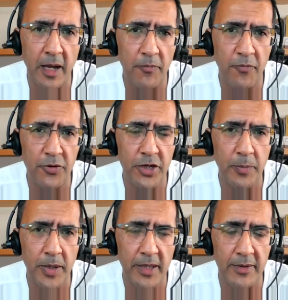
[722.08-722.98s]
up for
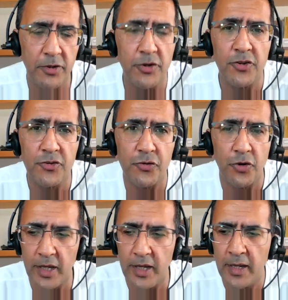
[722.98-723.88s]
GPs to
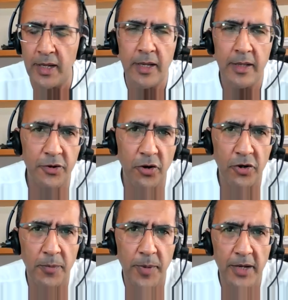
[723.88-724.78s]
destroy the
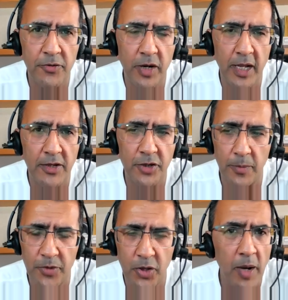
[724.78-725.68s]
doctor patient
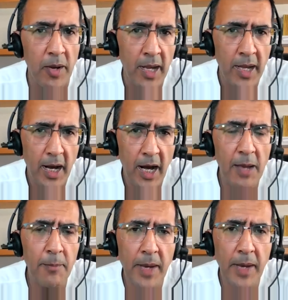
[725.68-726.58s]
relationship. So I,
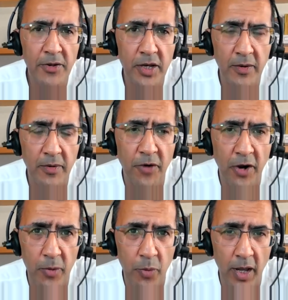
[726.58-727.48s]
I'm managing
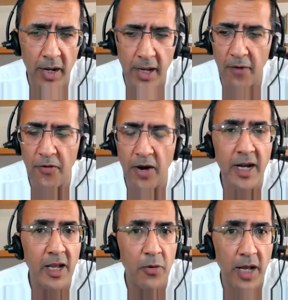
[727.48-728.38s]
very well, and I find
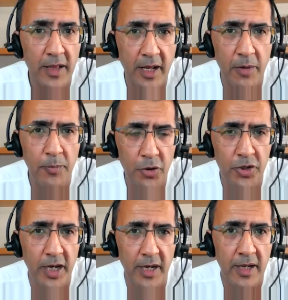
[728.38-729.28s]
it quite
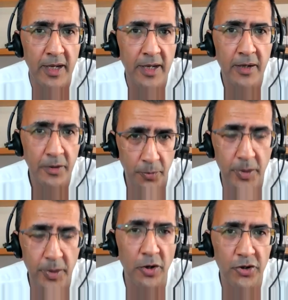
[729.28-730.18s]
therapeutic to
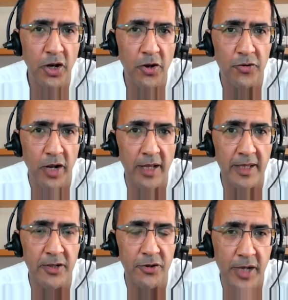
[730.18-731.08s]
be on shows like
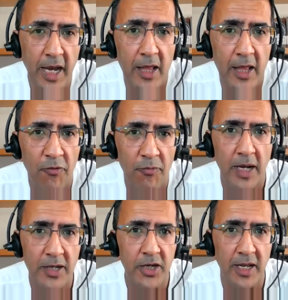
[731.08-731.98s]
this to get it off
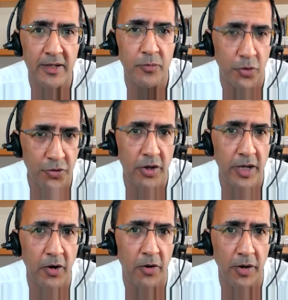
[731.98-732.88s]
my chest what's
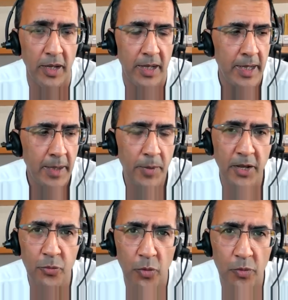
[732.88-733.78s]
going on.
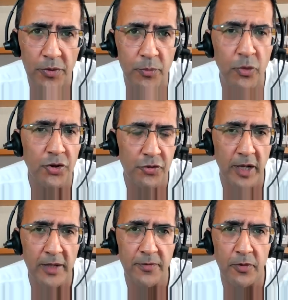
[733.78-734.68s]
Because what was more
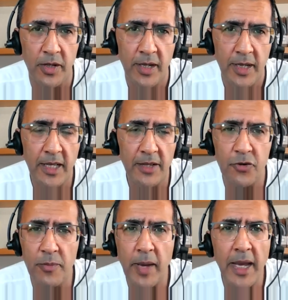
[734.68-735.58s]
stressful is
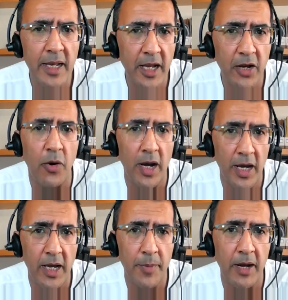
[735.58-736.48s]
remaining
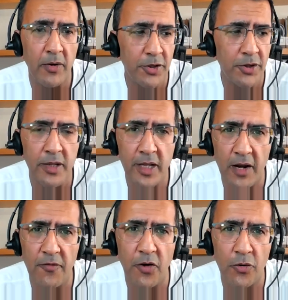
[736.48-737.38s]
quiet about the, the
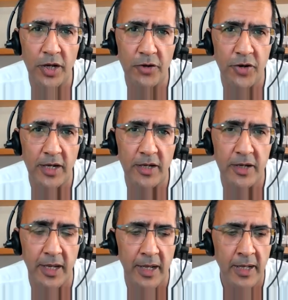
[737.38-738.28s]
unfolding
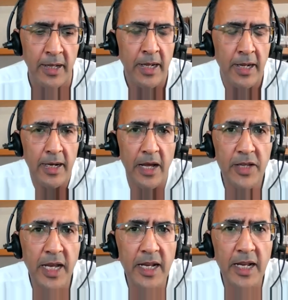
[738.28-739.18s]
tragedy. Now,
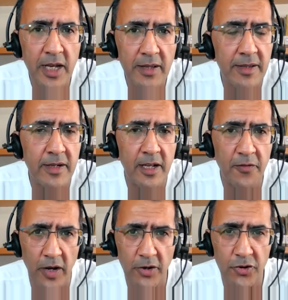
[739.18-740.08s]
the NHS is
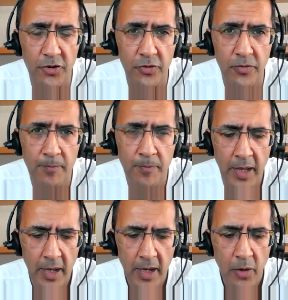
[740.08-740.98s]
dysfunctional.
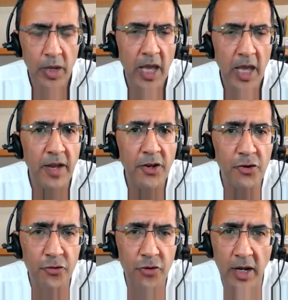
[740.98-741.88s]
We have a
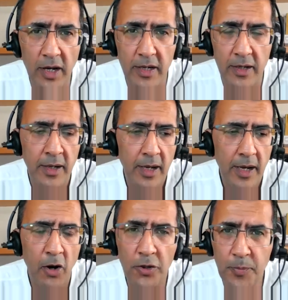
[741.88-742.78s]
shrunk
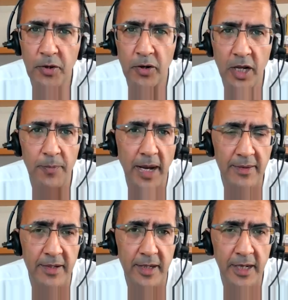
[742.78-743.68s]
hospital
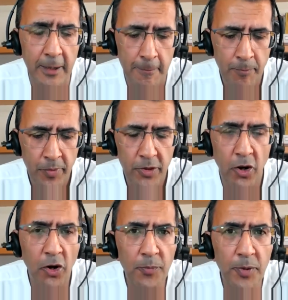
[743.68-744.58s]
capacity. The
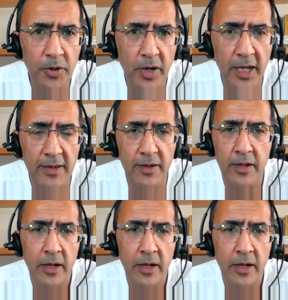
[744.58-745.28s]
hospital is